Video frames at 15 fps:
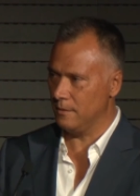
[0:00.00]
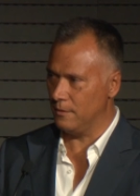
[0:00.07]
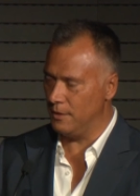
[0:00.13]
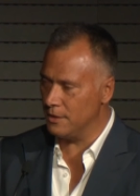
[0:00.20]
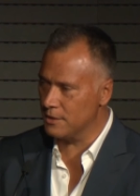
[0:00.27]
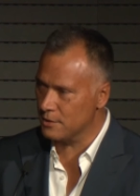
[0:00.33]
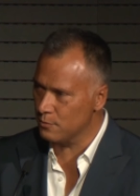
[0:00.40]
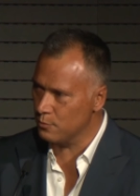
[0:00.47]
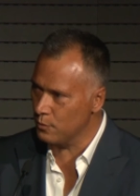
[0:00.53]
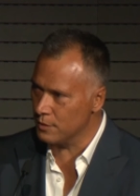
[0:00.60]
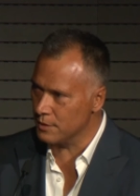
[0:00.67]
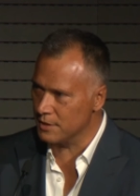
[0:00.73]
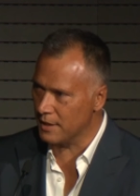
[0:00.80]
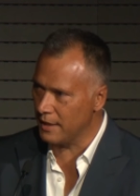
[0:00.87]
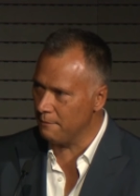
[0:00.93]
This
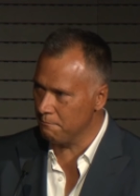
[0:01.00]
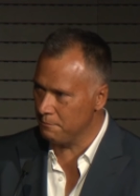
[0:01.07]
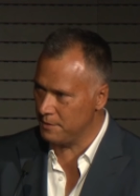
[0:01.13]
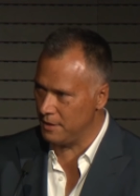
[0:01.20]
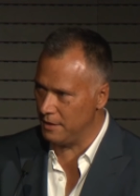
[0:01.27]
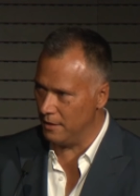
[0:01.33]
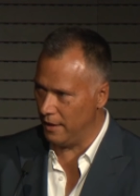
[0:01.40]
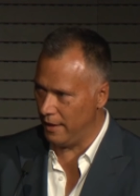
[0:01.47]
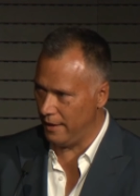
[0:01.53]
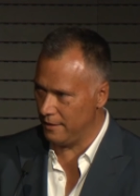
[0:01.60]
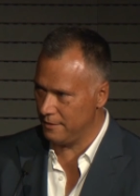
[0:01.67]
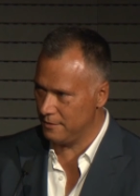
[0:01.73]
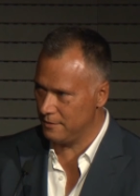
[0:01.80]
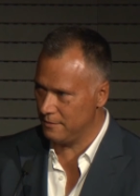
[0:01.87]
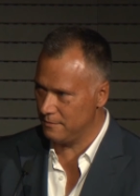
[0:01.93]
was an empty
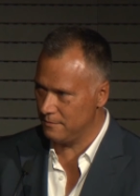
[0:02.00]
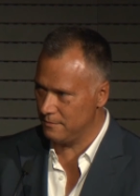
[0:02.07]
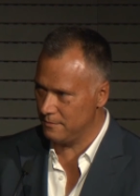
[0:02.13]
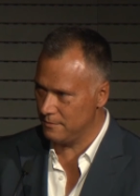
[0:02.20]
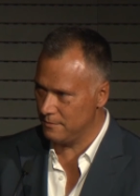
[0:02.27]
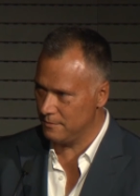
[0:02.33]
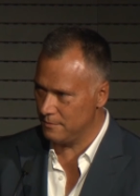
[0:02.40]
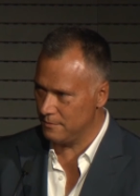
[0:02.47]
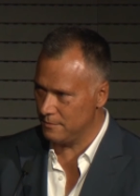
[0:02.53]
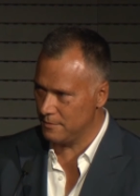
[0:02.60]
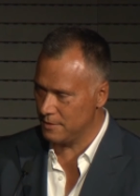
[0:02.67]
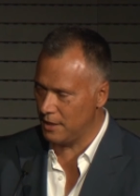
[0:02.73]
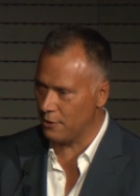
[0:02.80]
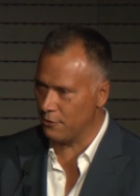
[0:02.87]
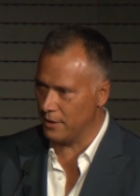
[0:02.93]
land,
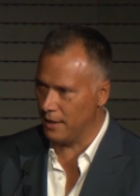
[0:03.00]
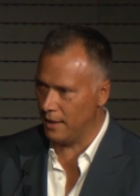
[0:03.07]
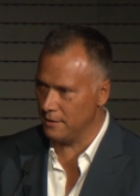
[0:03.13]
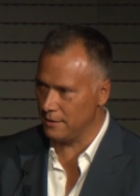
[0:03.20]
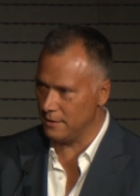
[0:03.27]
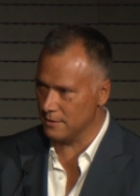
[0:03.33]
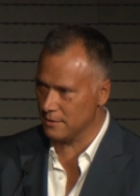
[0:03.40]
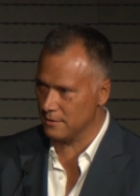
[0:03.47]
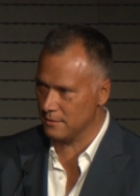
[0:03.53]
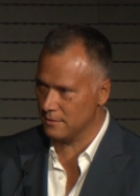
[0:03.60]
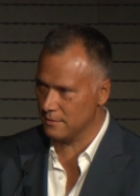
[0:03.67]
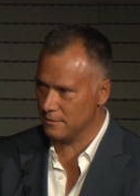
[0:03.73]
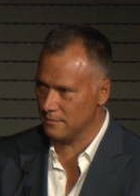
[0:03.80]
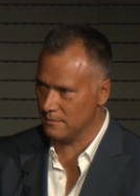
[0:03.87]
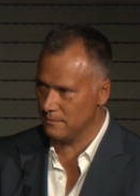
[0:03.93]
terra nullius,
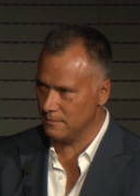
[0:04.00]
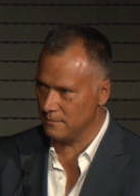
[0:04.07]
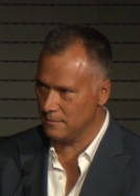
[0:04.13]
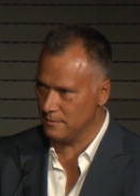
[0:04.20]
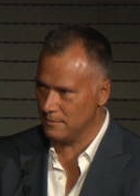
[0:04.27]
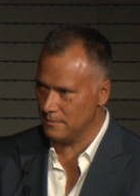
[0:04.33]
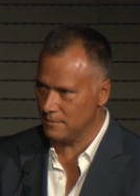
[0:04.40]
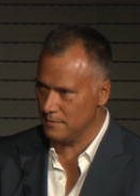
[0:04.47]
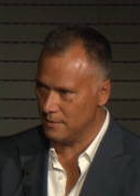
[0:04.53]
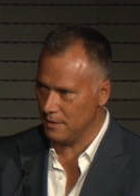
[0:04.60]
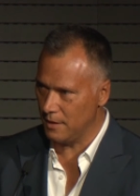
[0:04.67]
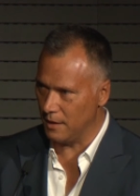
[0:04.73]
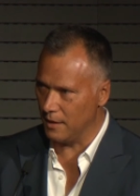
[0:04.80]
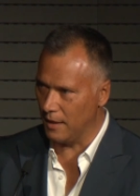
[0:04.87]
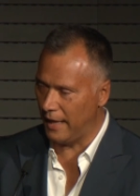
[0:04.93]

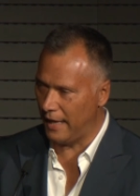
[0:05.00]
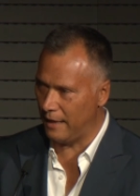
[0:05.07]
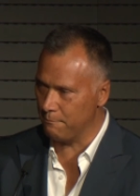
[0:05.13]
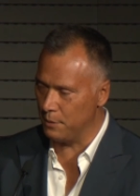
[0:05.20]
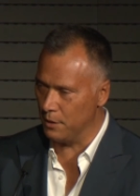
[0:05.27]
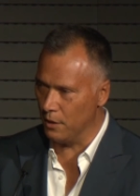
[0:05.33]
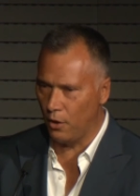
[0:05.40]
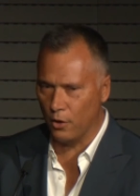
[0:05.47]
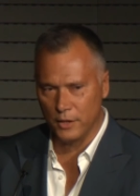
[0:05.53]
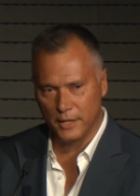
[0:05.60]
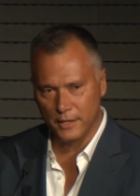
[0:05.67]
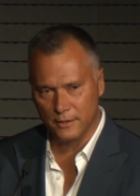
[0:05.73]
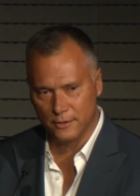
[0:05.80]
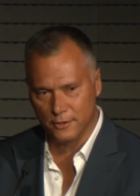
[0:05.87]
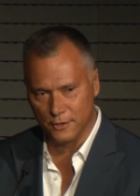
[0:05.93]
a land
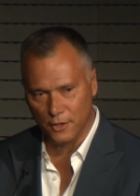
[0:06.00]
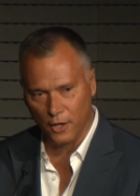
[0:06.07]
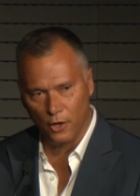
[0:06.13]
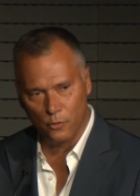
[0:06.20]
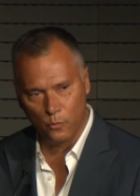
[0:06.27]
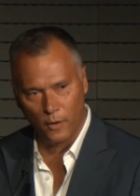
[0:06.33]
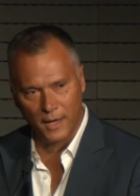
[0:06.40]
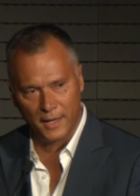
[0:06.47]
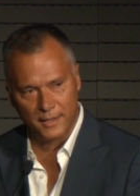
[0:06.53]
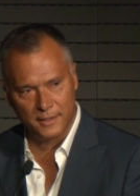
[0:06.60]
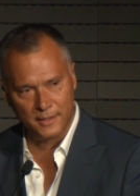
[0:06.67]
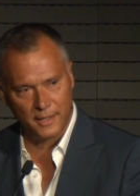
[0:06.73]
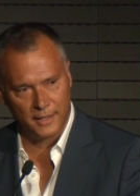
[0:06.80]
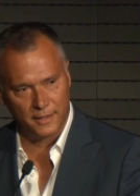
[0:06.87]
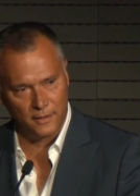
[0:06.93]
belonging to no
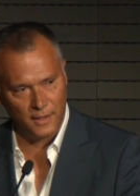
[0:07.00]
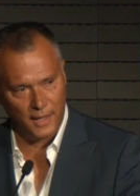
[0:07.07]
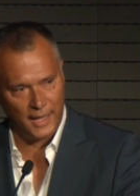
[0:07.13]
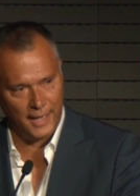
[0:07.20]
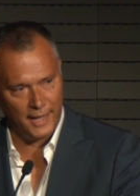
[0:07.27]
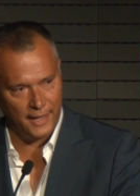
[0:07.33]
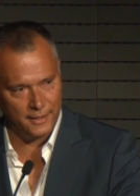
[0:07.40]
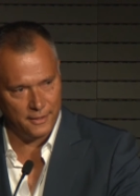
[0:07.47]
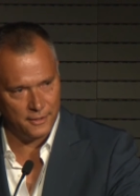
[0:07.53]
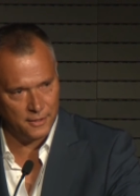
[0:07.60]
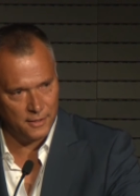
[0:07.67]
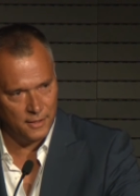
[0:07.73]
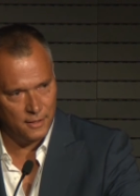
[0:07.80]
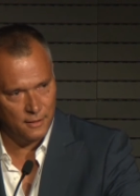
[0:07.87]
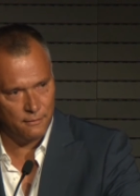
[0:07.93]
one and a land
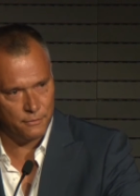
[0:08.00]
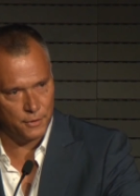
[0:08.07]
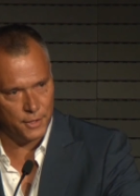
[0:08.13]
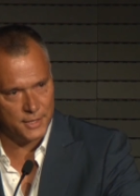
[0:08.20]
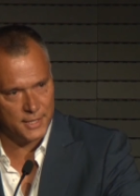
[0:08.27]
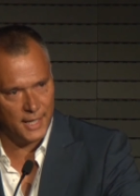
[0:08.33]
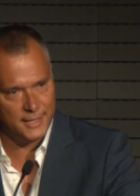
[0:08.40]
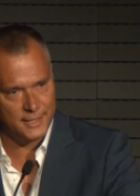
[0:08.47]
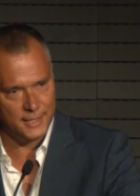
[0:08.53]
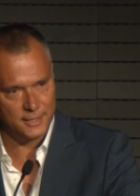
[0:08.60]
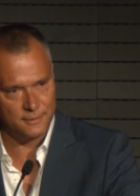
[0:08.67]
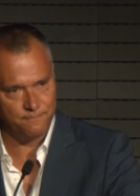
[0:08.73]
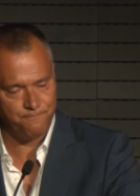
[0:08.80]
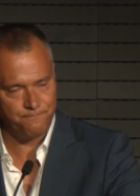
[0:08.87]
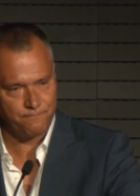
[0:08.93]
for the taking.